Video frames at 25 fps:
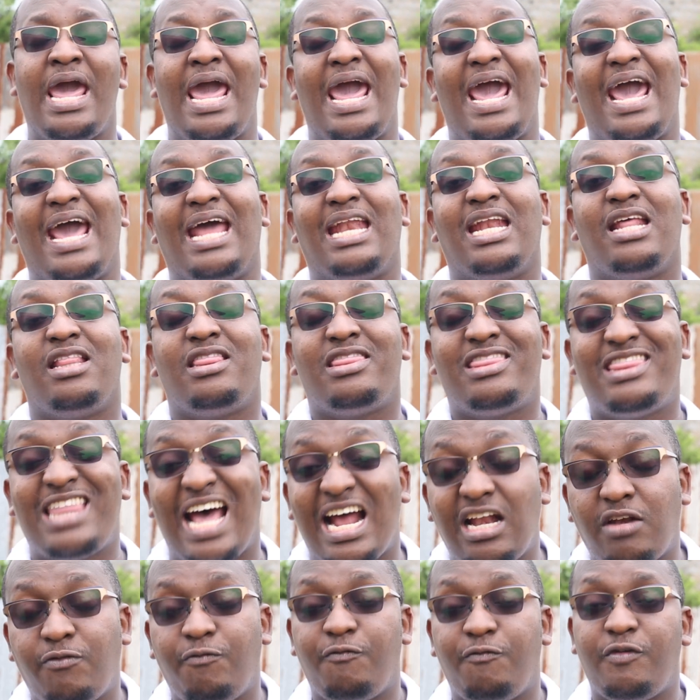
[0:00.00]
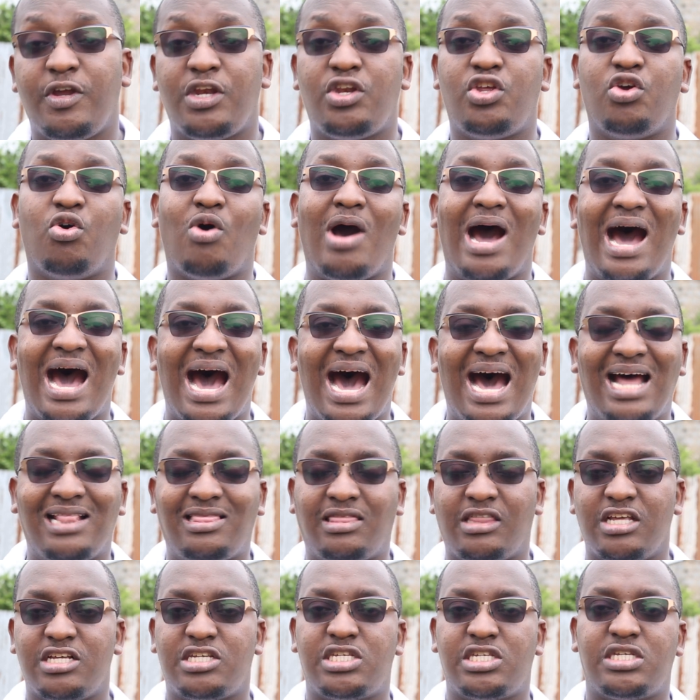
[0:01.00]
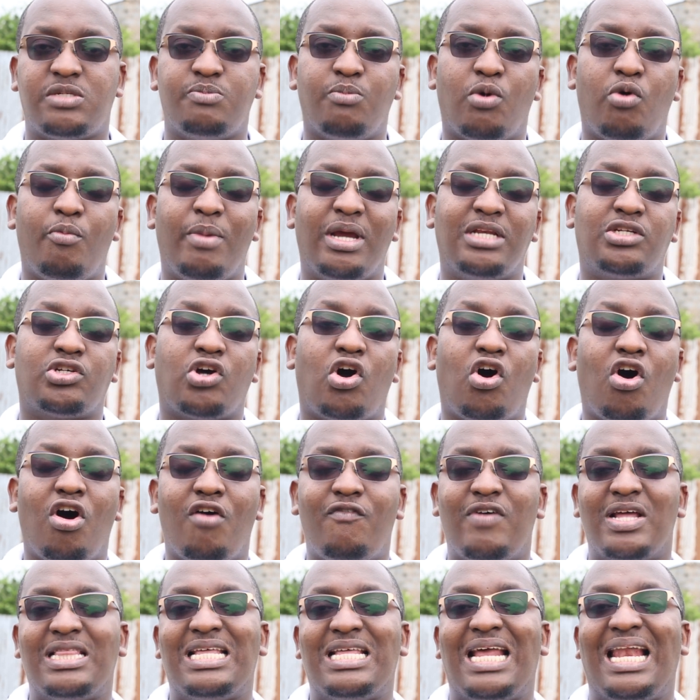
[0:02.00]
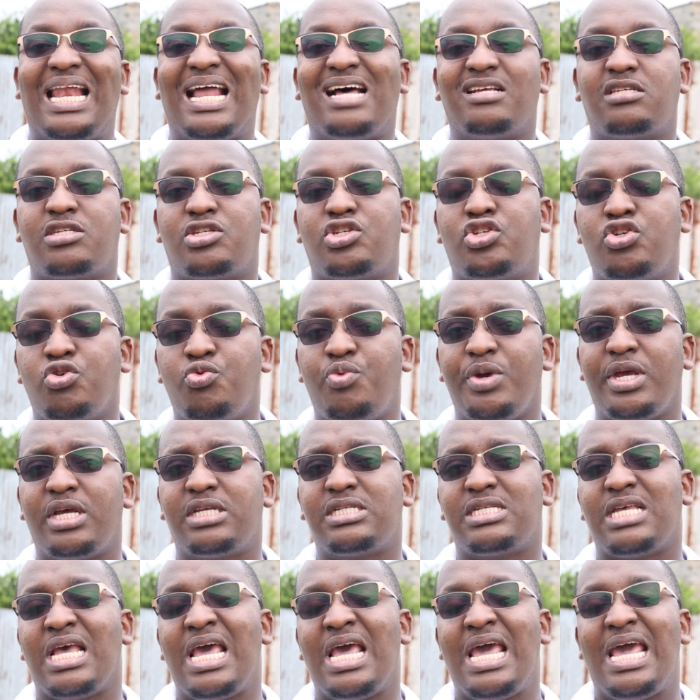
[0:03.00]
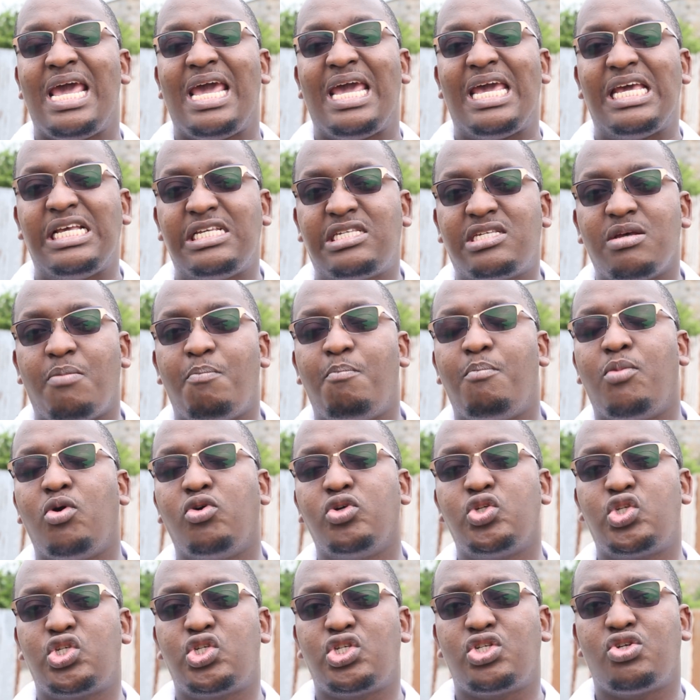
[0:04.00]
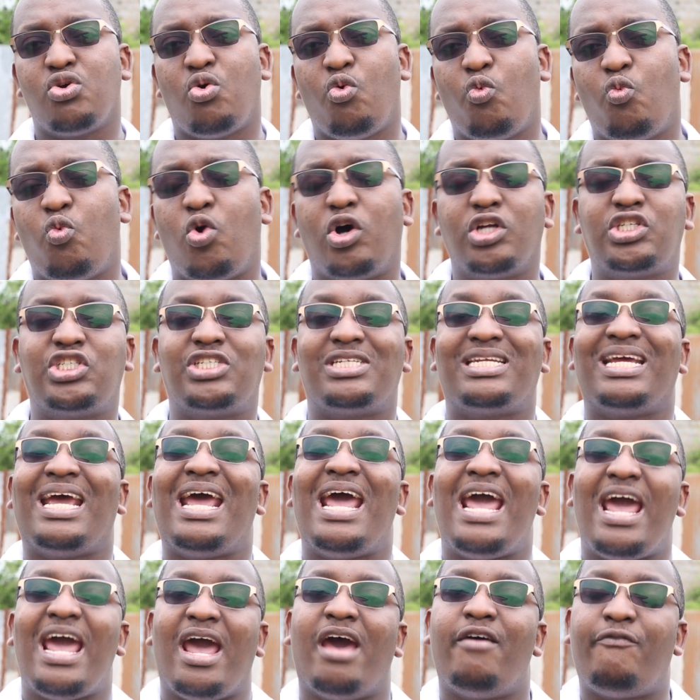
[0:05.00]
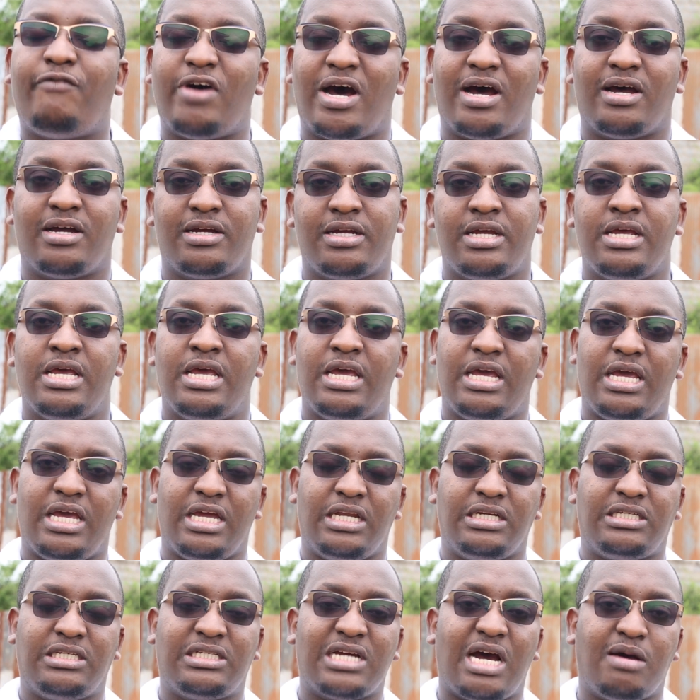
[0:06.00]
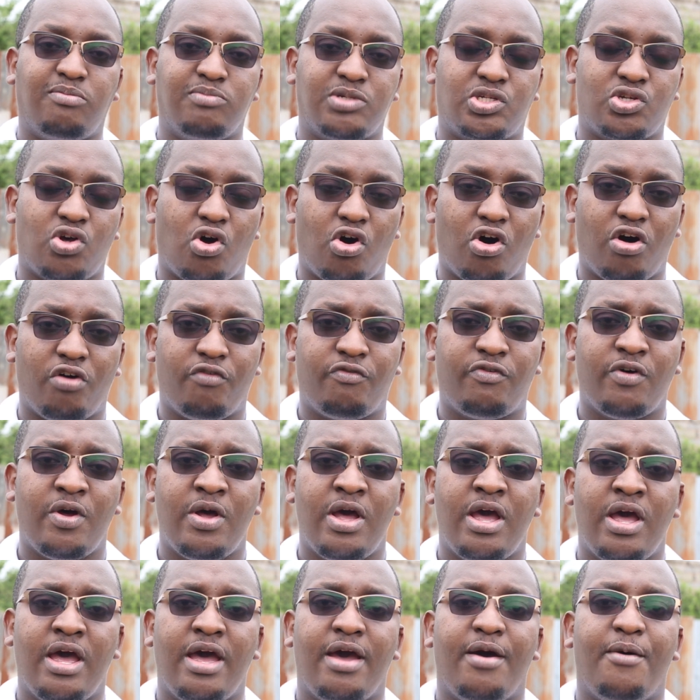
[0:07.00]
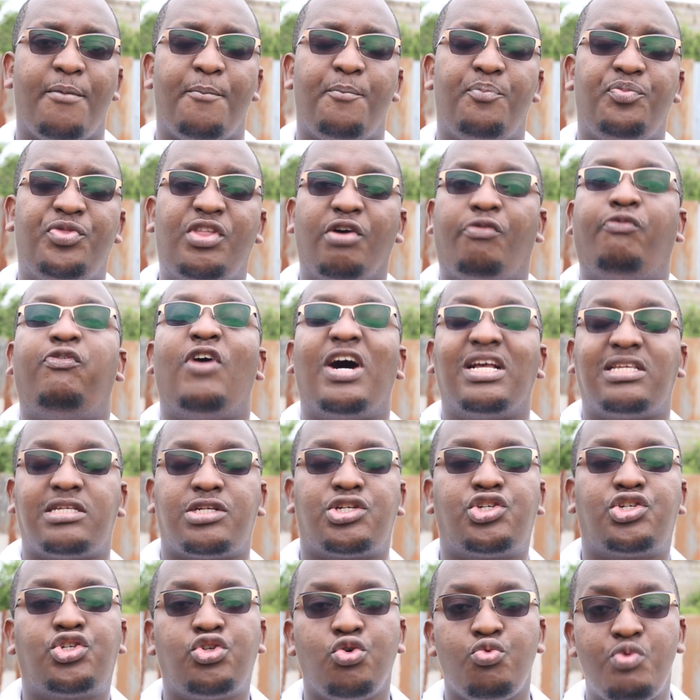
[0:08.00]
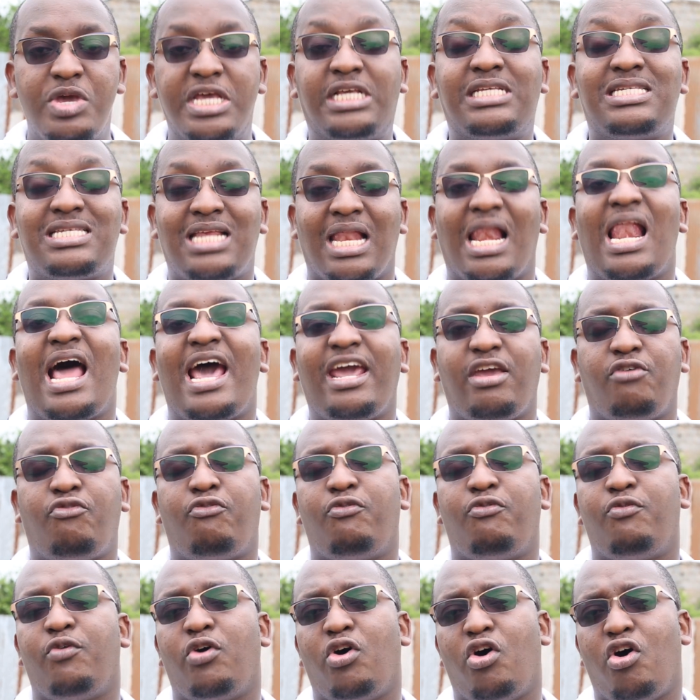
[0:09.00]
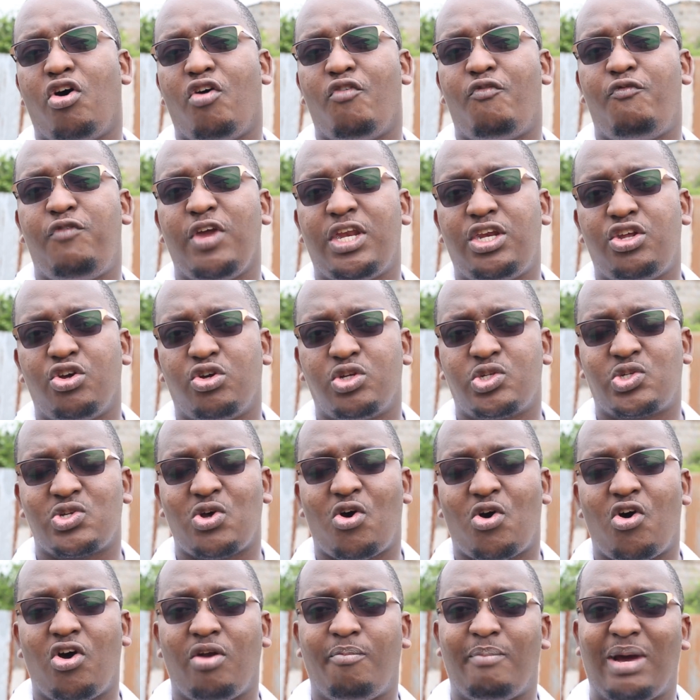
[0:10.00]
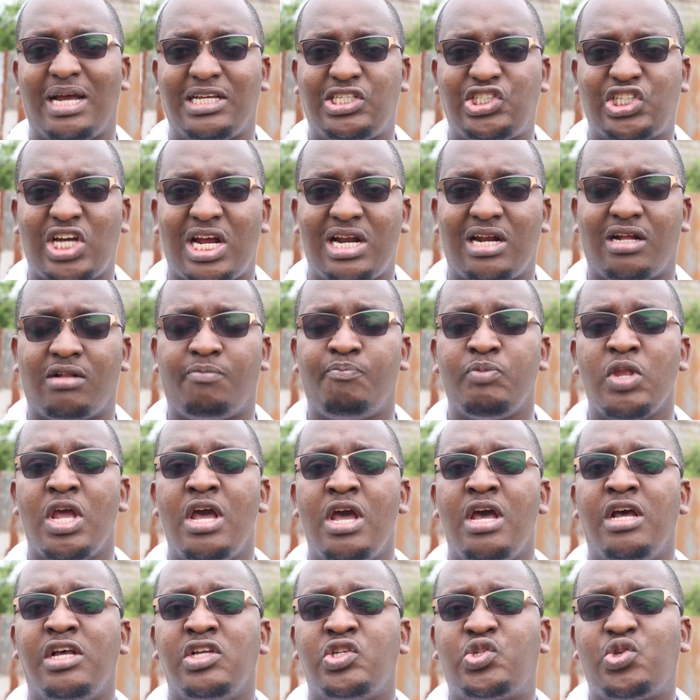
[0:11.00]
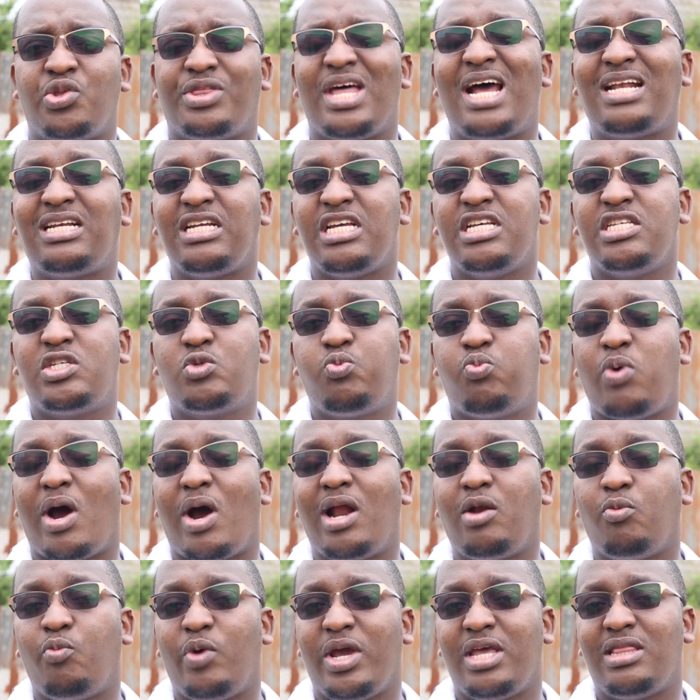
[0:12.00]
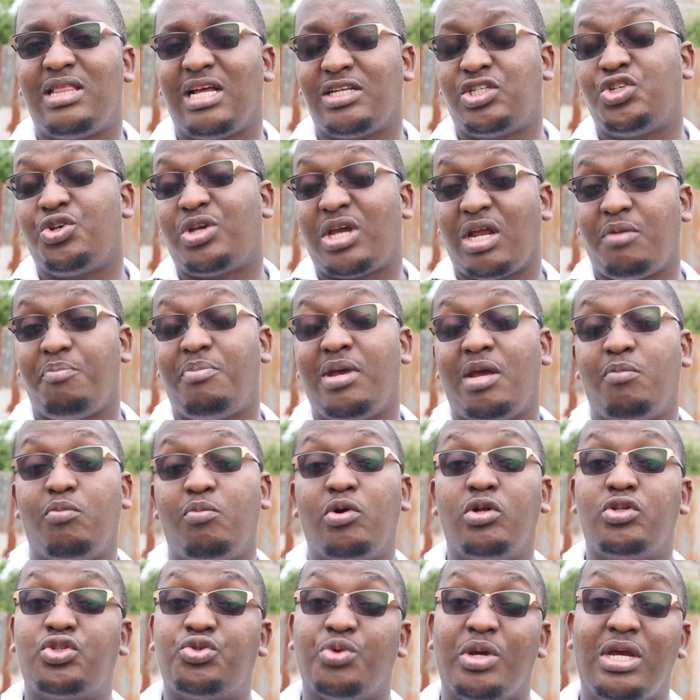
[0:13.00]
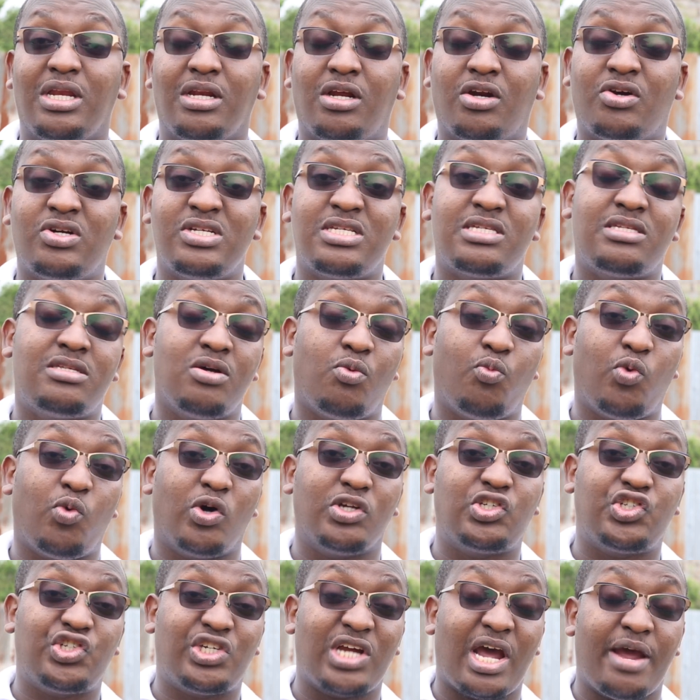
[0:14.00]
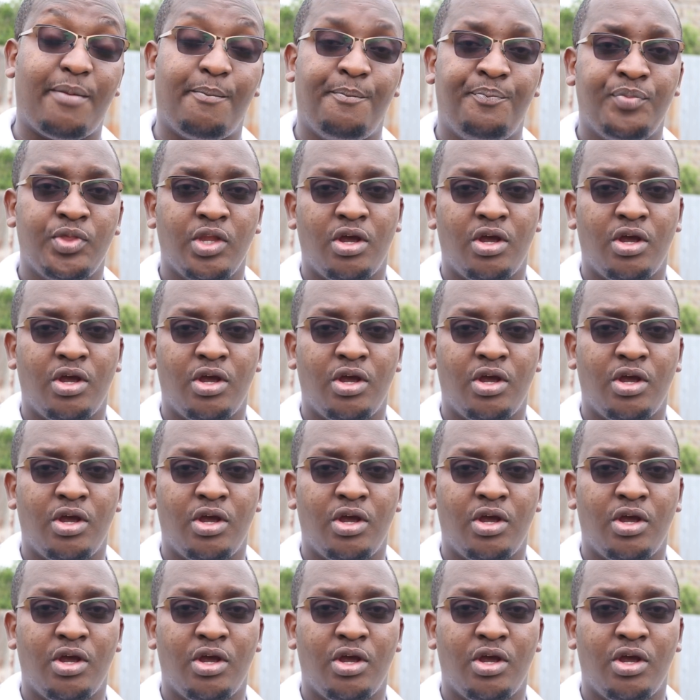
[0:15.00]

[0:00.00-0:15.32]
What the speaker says: And that video at this moment over the last 2 weeks is the most watched ever in terms of the first 2 weeks live of videos on my channel. So that is one way that you can be able to increase the watch time